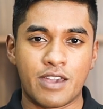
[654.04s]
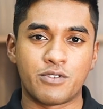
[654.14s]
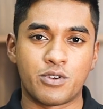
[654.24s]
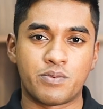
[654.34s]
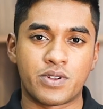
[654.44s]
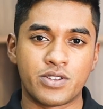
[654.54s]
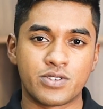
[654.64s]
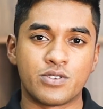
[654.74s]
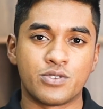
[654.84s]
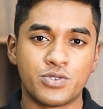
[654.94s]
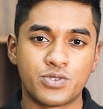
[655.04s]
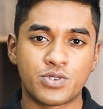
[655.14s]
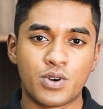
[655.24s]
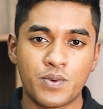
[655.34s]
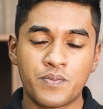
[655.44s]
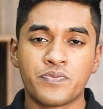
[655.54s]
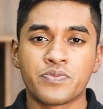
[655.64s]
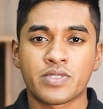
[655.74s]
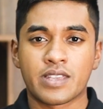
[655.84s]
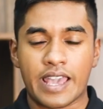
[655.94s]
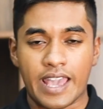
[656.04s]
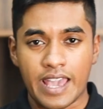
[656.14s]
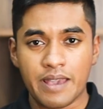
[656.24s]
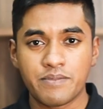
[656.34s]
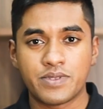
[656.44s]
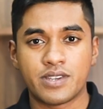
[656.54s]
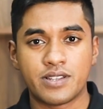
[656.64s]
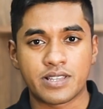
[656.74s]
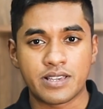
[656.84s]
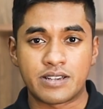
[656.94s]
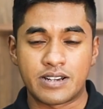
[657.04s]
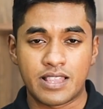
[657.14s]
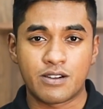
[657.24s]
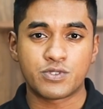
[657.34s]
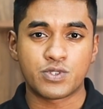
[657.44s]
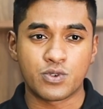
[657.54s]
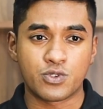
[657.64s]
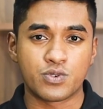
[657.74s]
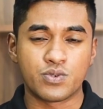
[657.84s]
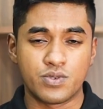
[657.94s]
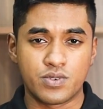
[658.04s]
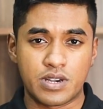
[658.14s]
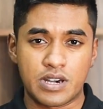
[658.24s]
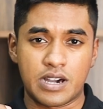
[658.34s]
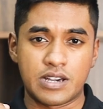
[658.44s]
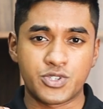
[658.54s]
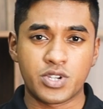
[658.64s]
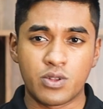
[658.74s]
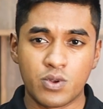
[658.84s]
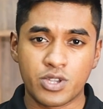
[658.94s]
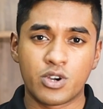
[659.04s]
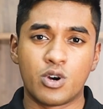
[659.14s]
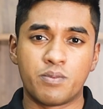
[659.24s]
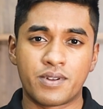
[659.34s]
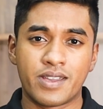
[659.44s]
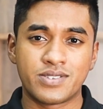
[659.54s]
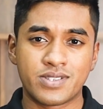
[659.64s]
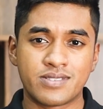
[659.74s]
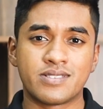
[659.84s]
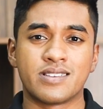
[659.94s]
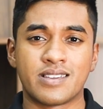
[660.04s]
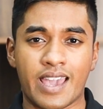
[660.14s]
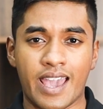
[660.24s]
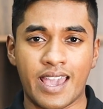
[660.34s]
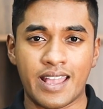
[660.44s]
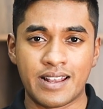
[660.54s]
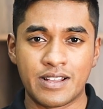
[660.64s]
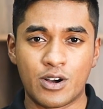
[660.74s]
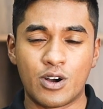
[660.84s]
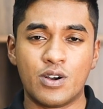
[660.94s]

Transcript: every operation so M thirty allows you to uh, schedule your operations and